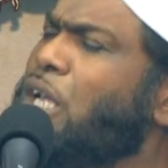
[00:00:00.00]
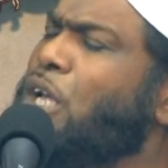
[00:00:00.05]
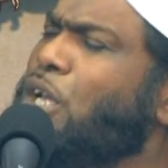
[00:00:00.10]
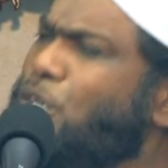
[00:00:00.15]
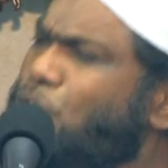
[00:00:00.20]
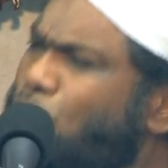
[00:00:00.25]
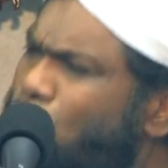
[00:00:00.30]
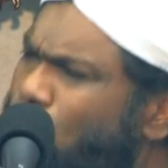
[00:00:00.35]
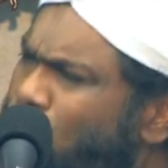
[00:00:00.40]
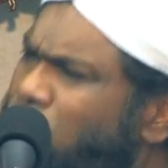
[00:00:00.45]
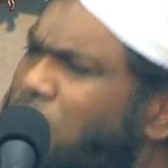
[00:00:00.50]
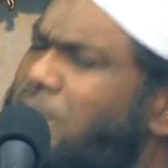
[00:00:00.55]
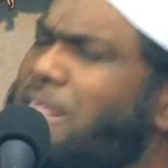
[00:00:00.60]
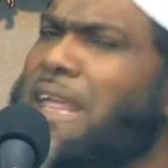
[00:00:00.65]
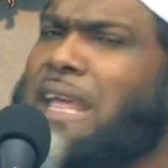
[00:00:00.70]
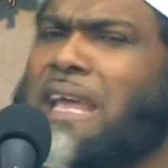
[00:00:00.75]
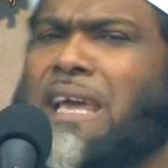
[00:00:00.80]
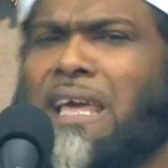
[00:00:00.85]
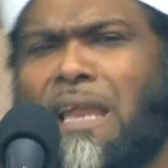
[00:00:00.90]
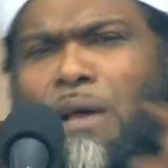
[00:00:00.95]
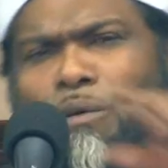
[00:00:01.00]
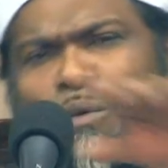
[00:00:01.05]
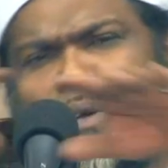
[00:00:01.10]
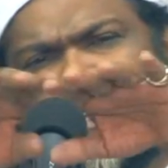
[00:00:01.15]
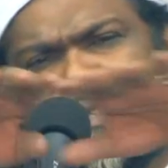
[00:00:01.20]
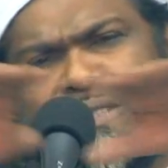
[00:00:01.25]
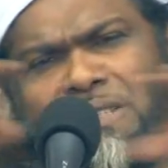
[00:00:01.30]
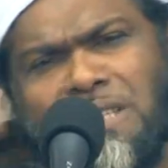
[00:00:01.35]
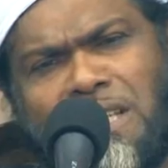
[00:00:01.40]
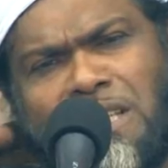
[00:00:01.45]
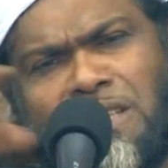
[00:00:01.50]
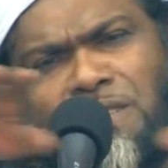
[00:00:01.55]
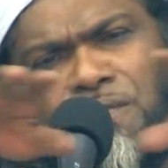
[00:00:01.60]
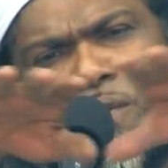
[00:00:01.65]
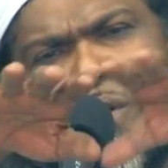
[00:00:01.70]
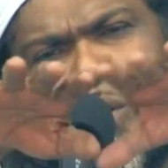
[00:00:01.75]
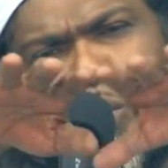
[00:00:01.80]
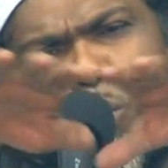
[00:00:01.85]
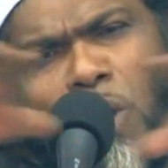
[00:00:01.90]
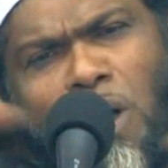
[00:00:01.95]
Do you think, and I want to say this
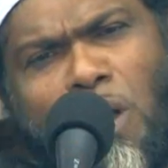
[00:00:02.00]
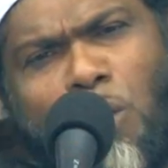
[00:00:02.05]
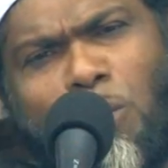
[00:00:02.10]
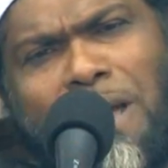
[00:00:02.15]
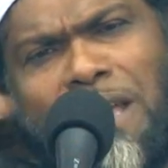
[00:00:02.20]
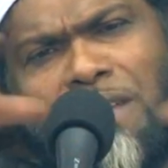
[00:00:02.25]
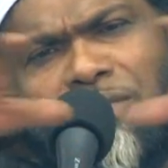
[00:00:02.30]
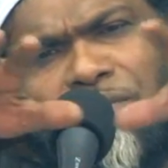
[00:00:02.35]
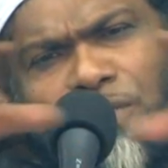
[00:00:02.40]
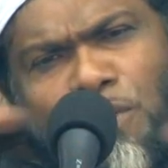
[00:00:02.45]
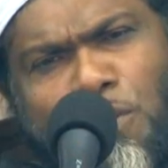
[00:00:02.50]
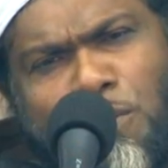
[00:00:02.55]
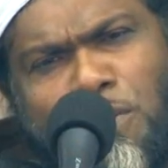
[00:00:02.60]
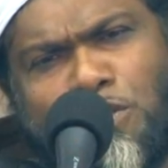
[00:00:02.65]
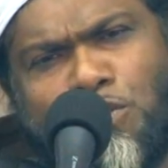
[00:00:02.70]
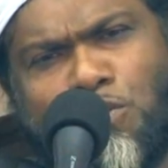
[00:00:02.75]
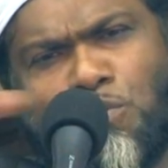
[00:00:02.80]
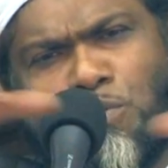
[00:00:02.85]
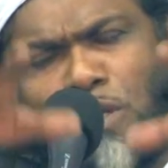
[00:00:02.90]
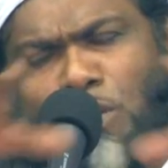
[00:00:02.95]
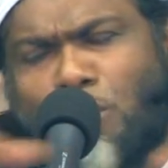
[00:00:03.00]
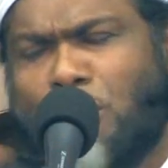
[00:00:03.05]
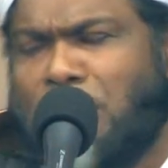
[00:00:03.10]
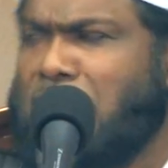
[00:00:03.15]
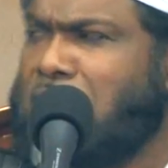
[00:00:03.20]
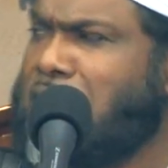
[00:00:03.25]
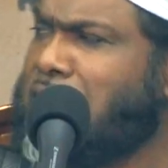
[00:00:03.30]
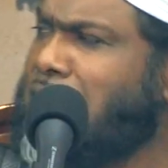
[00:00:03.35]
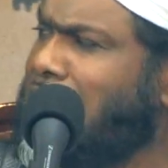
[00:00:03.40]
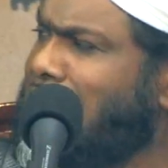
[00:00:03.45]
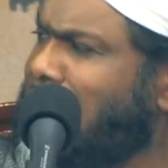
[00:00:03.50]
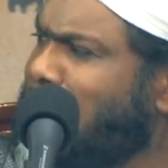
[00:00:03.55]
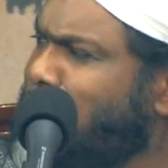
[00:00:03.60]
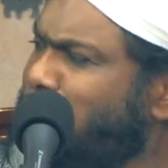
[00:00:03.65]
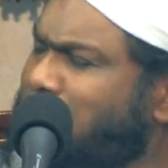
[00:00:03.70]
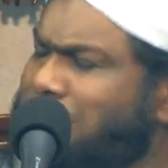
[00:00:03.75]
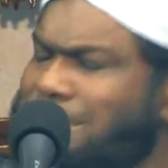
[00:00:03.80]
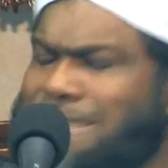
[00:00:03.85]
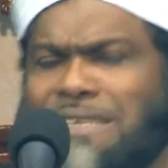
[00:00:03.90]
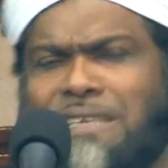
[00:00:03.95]
for our worldwide viewers who are looking at
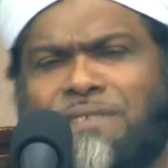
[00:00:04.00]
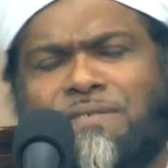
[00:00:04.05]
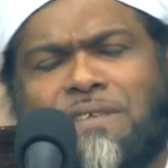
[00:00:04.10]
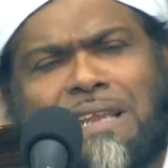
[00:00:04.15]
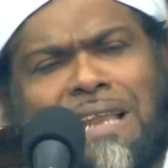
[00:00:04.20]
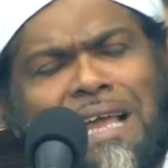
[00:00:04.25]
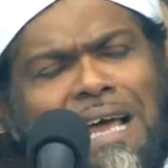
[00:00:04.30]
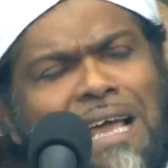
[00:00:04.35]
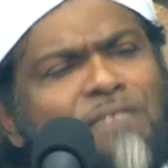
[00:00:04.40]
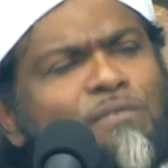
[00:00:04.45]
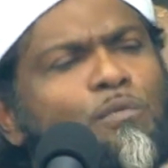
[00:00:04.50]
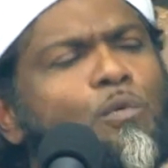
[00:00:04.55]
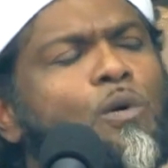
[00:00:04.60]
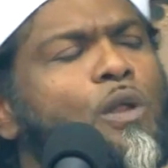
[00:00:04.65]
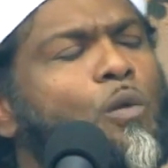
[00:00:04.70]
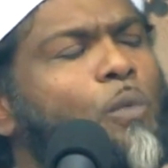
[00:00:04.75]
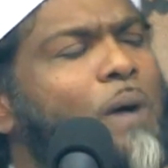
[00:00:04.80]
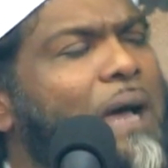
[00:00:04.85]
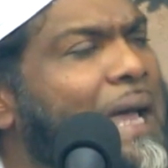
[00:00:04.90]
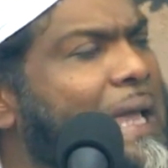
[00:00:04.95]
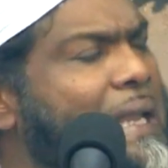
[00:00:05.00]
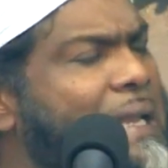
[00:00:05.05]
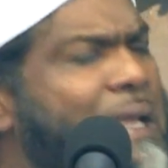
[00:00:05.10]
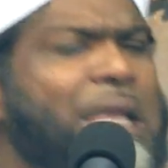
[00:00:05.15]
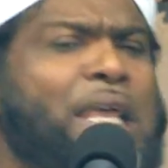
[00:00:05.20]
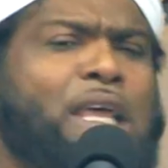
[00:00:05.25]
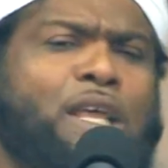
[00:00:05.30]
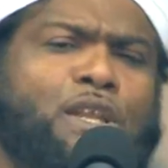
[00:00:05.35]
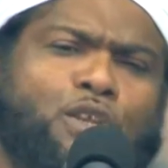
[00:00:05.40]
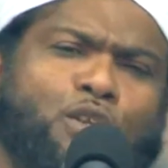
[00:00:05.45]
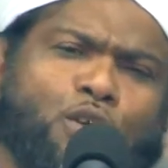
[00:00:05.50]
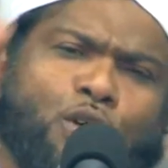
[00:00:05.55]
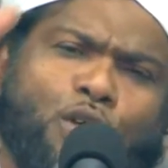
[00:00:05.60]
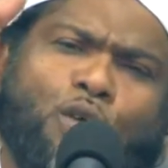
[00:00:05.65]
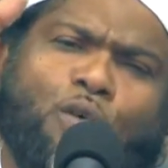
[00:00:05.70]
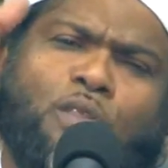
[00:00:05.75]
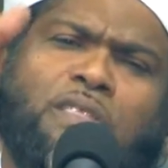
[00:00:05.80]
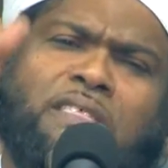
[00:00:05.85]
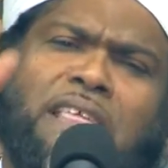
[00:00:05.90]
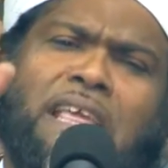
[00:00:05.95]
Al-Hikmah TV live worldwide, do
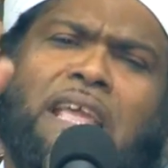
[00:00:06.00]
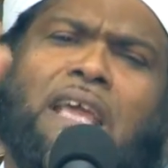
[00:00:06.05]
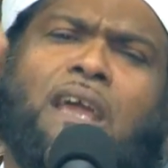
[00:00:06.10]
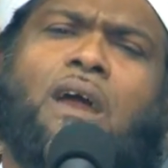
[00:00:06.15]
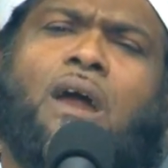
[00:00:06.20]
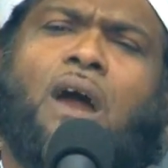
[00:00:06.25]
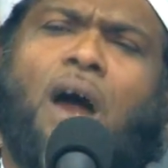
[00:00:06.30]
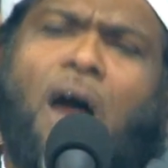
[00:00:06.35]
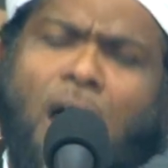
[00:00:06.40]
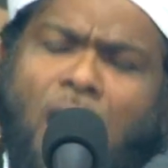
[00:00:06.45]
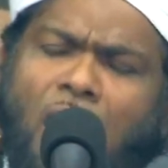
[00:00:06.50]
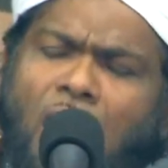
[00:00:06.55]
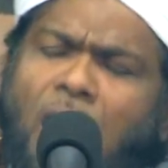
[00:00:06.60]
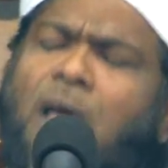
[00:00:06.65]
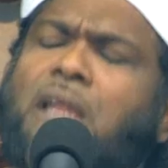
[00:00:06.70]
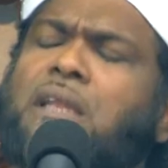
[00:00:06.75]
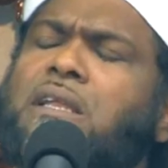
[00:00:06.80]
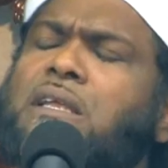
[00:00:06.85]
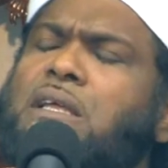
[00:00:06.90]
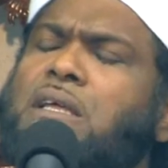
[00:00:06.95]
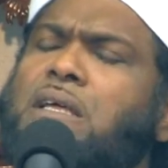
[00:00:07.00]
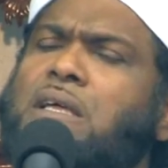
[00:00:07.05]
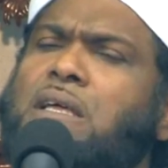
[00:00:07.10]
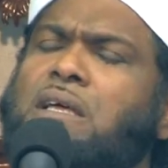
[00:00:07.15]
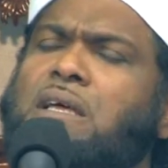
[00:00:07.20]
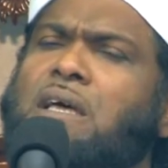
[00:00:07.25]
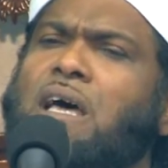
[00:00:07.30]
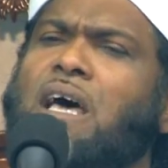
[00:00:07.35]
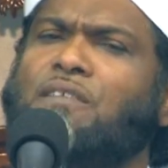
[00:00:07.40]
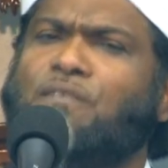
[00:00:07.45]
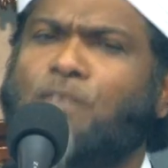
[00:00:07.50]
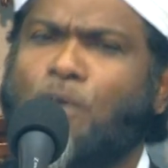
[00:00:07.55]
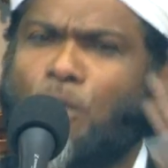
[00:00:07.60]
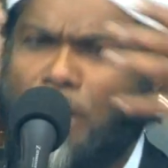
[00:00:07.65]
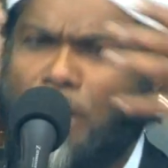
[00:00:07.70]
you think God, and for our